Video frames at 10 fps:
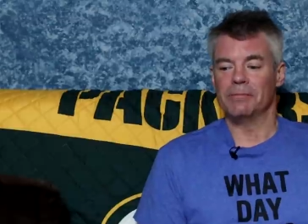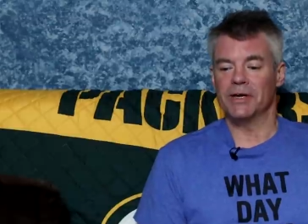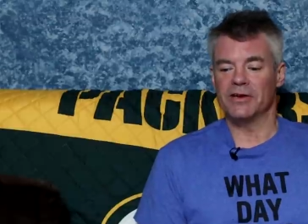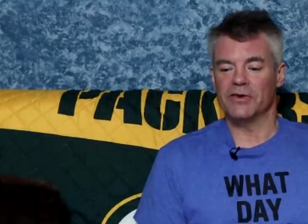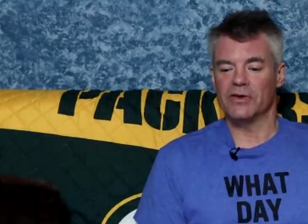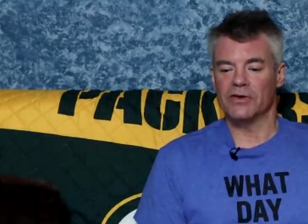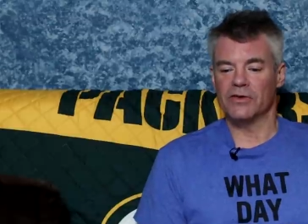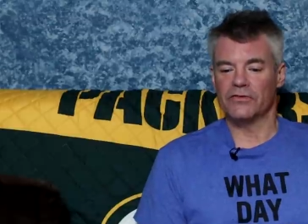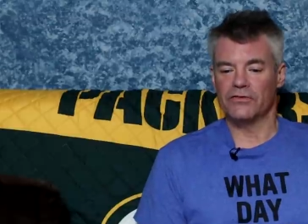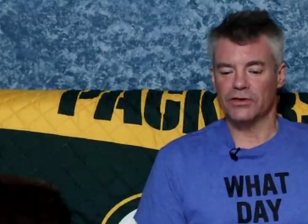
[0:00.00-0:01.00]
But
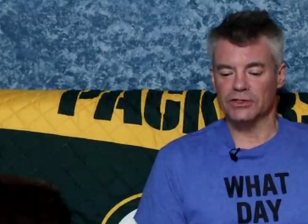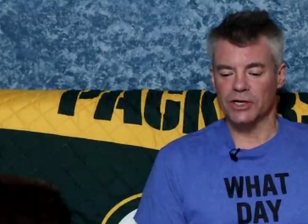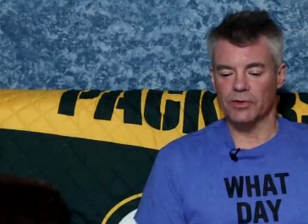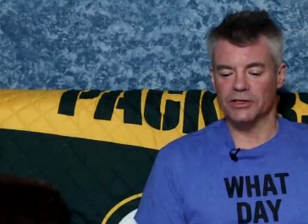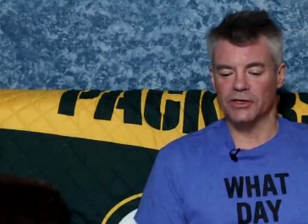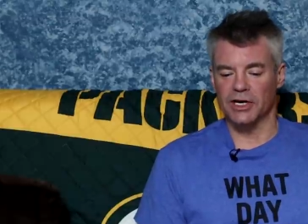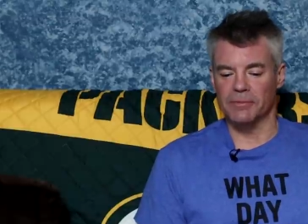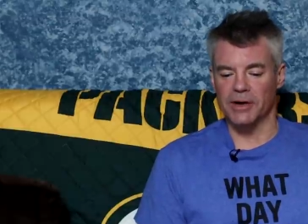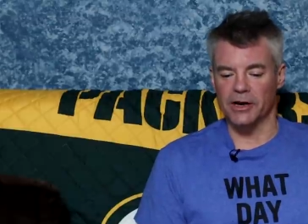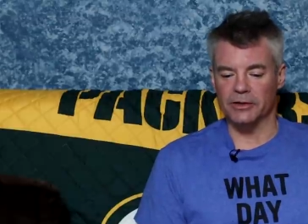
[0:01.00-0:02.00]
first, I want to talk
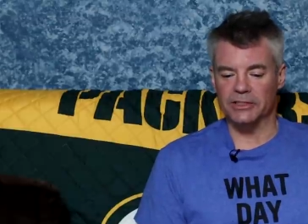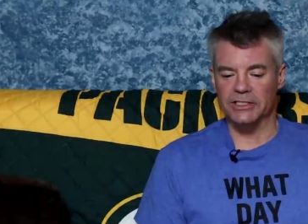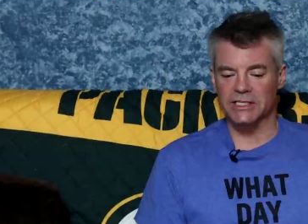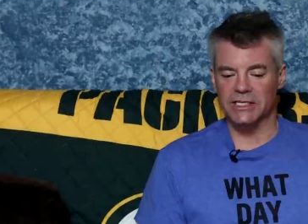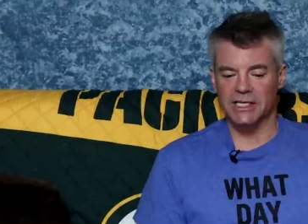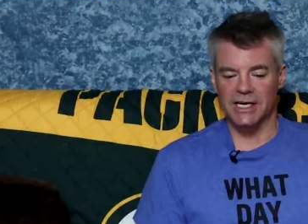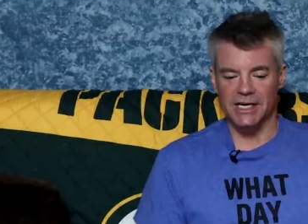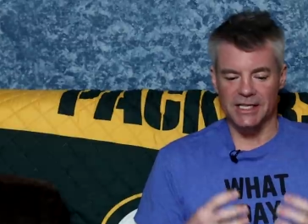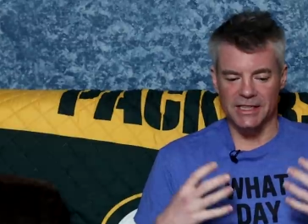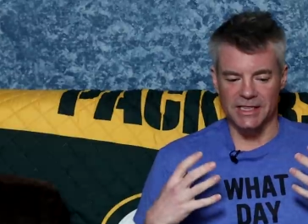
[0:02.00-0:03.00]
about
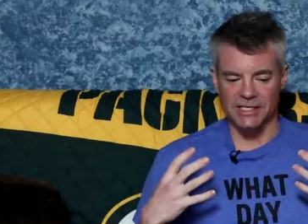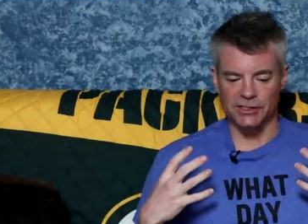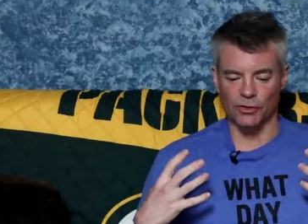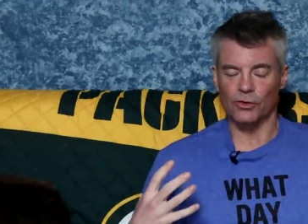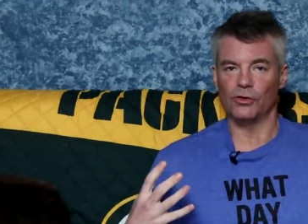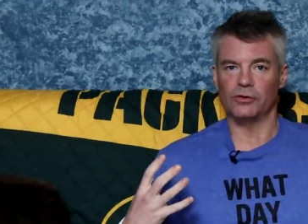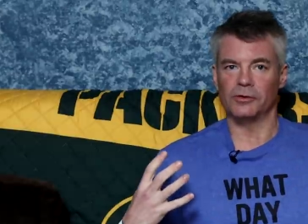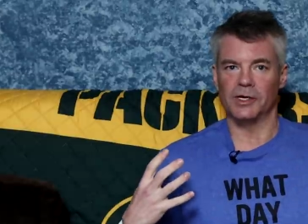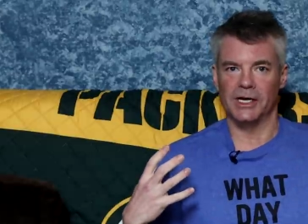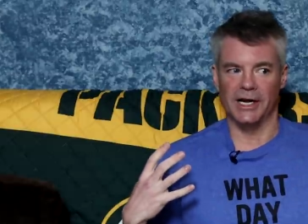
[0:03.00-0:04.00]
this
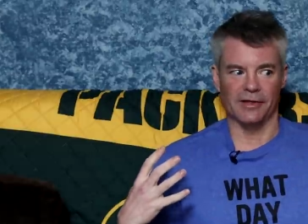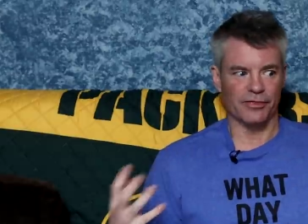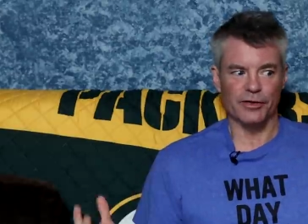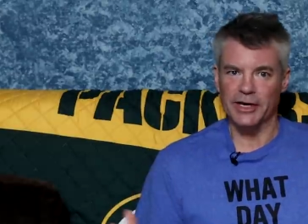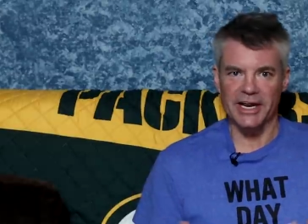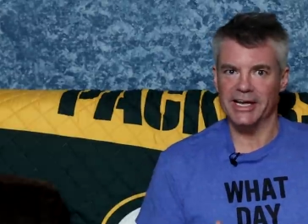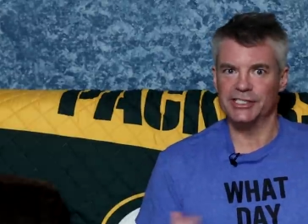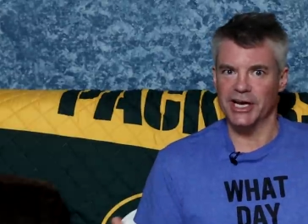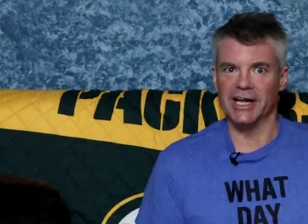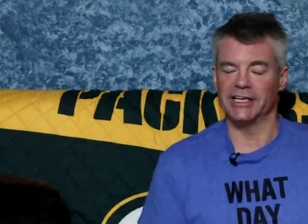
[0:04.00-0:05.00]
whole uh, 30 day
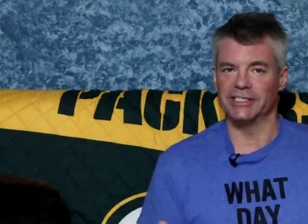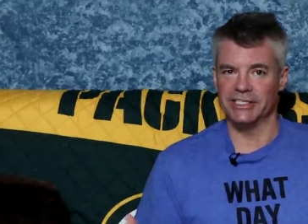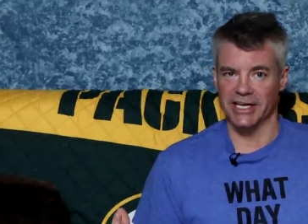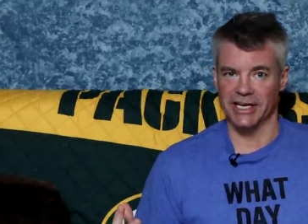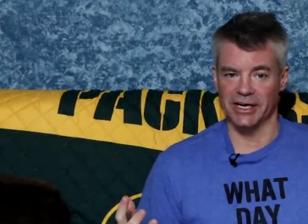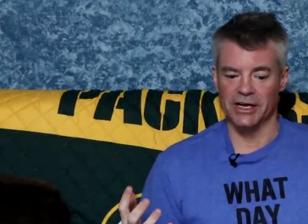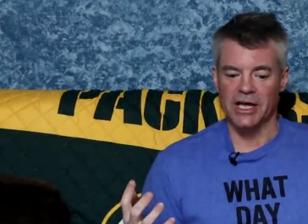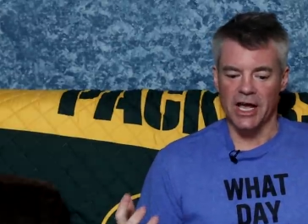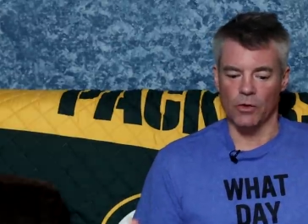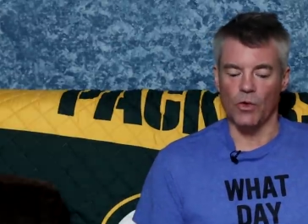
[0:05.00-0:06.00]
challenge thing and,
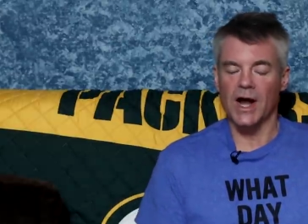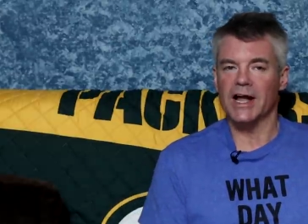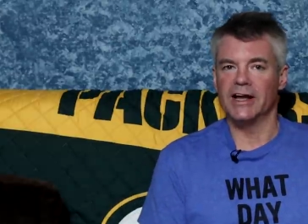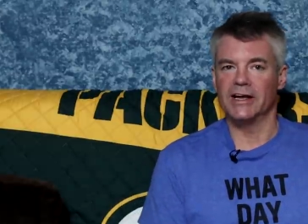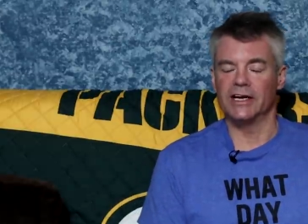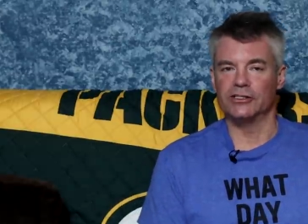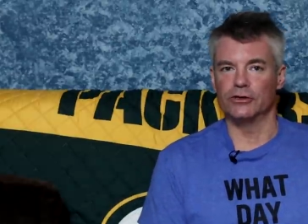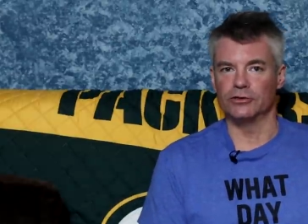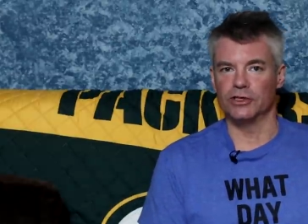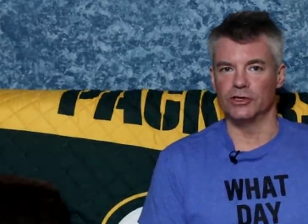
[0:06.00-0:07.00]
and why I, I
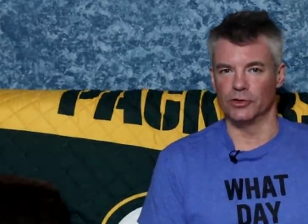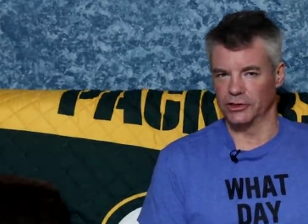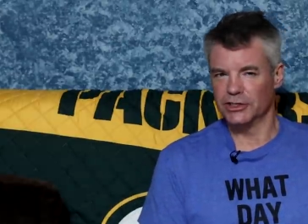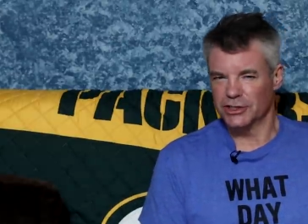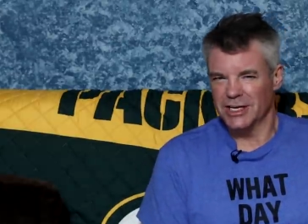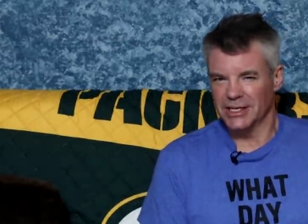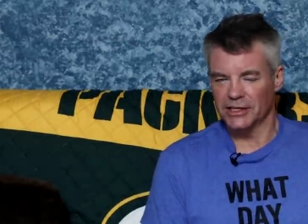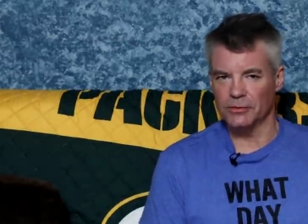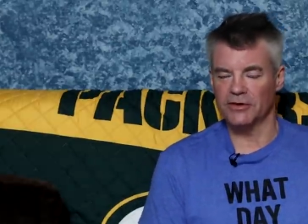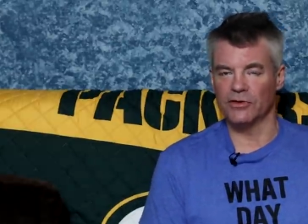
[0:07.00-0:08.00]
chose to do it. Just a
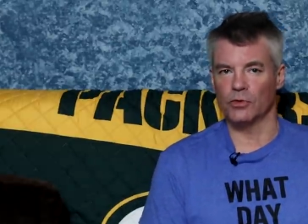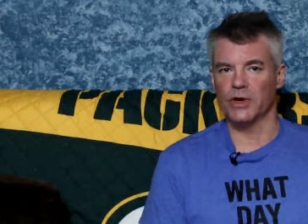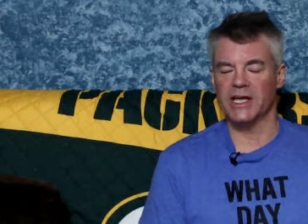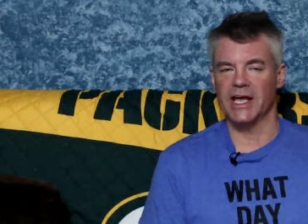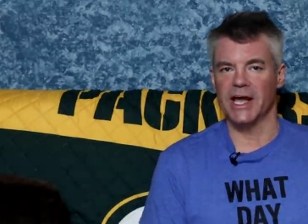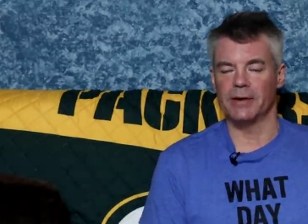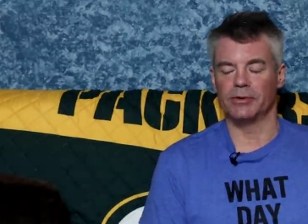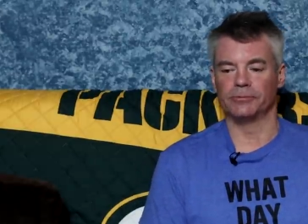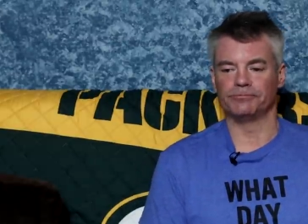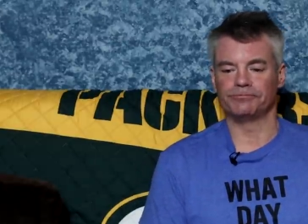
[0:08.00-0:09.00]
little bit of a recap.
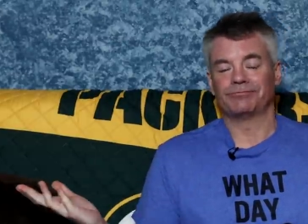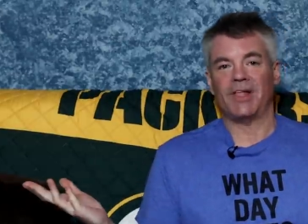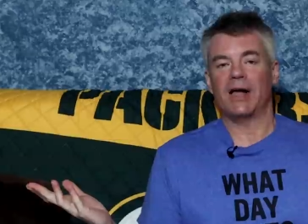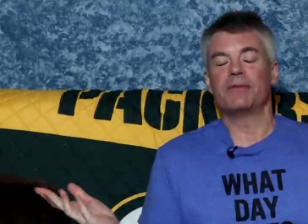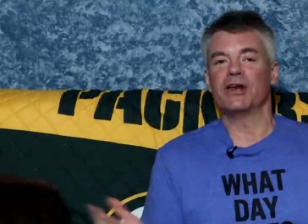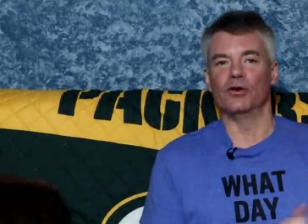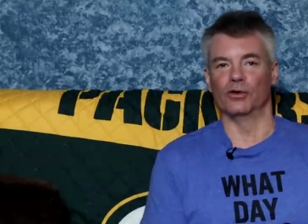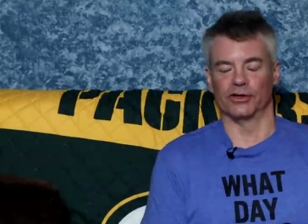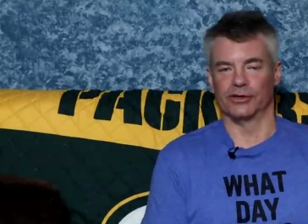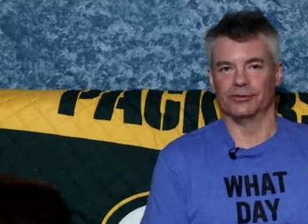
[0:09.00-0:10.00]
I'm getting
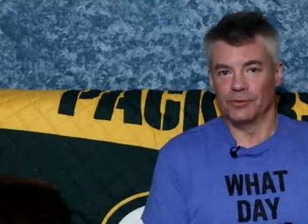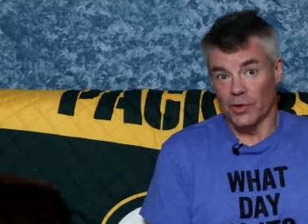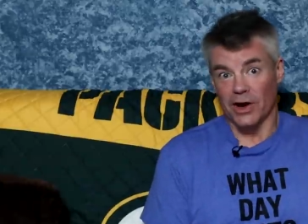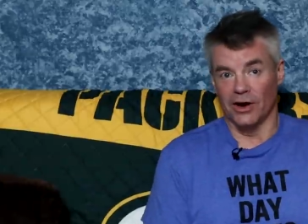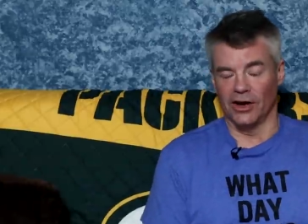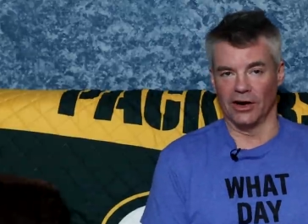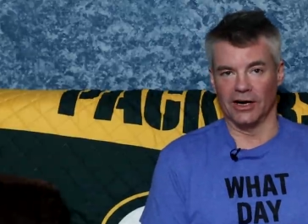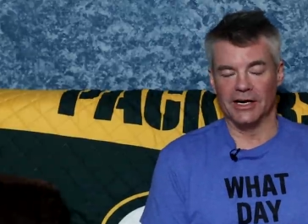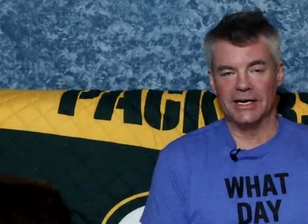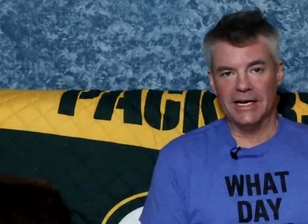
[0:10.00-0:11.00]
older, we all
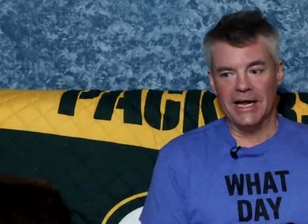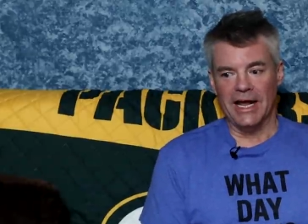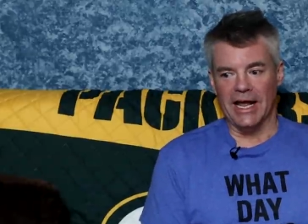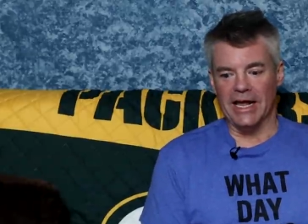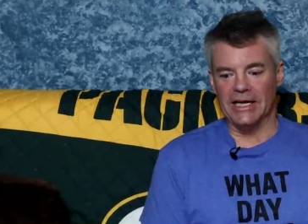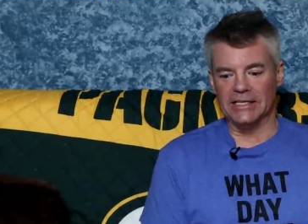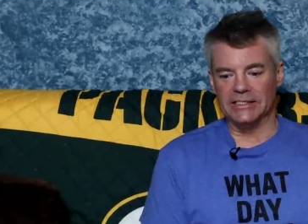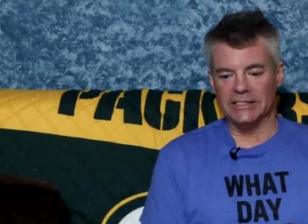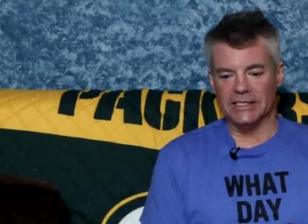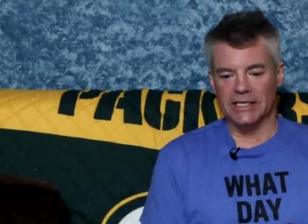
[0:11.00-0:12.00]
are,
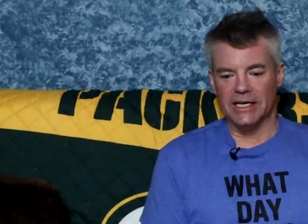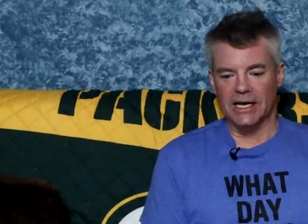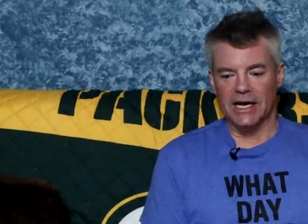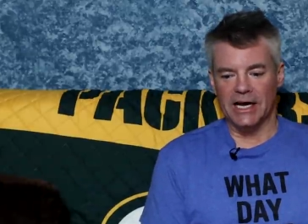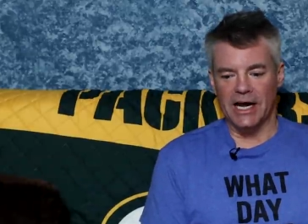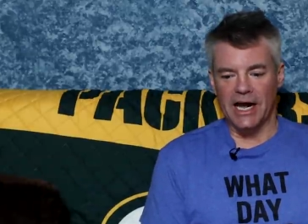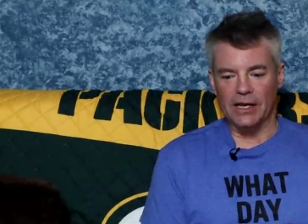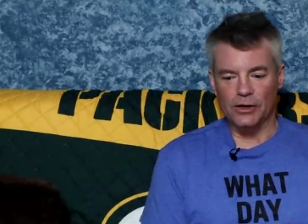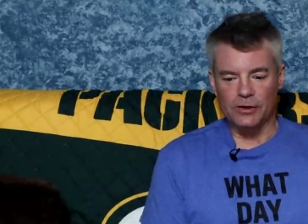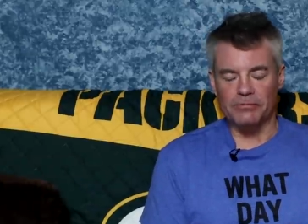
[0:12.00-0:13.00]
and I
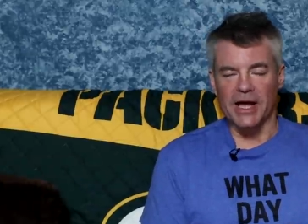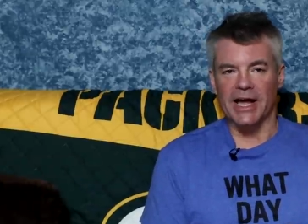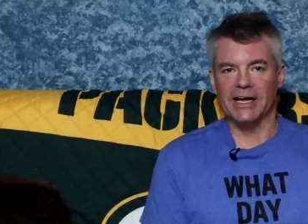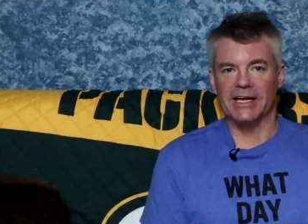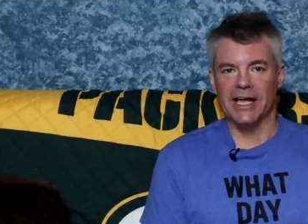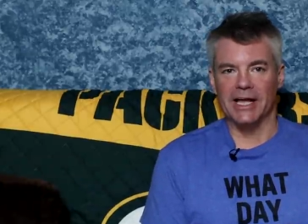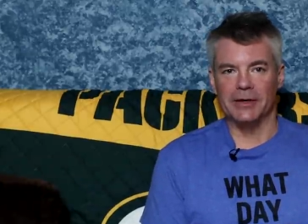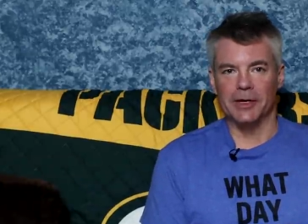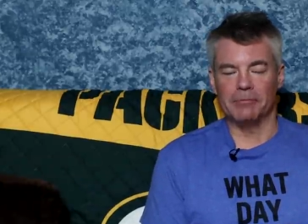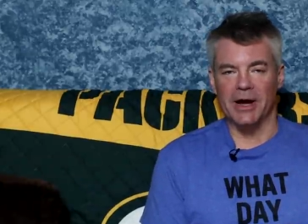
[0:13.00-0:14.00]
look back
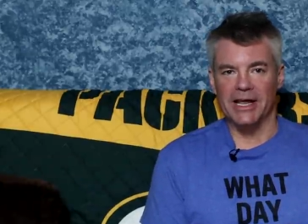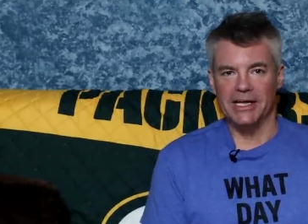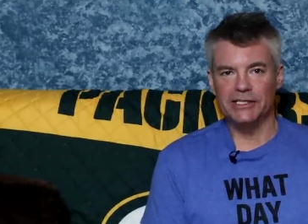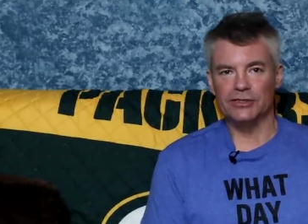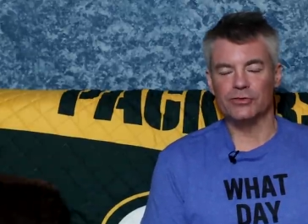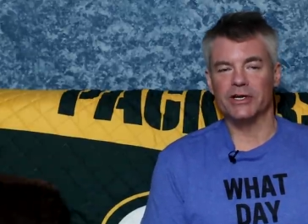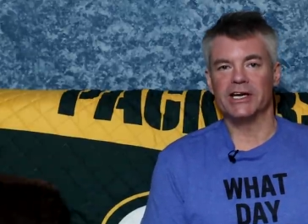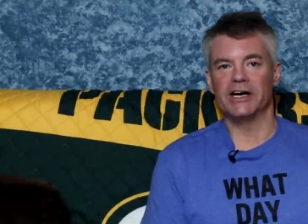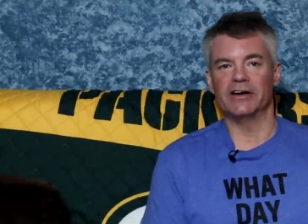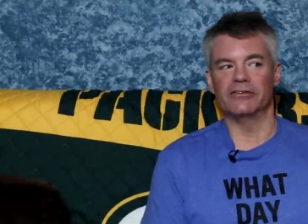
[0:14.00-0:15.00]
at, at my
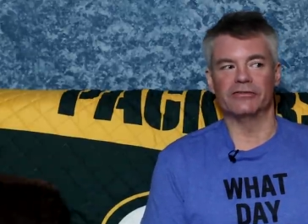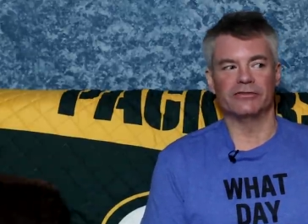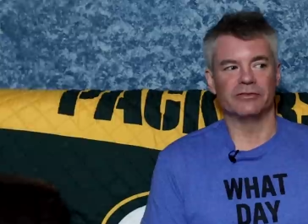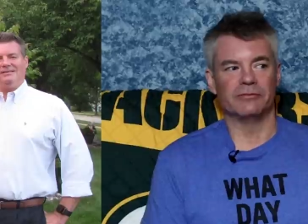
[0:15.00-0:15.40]
history of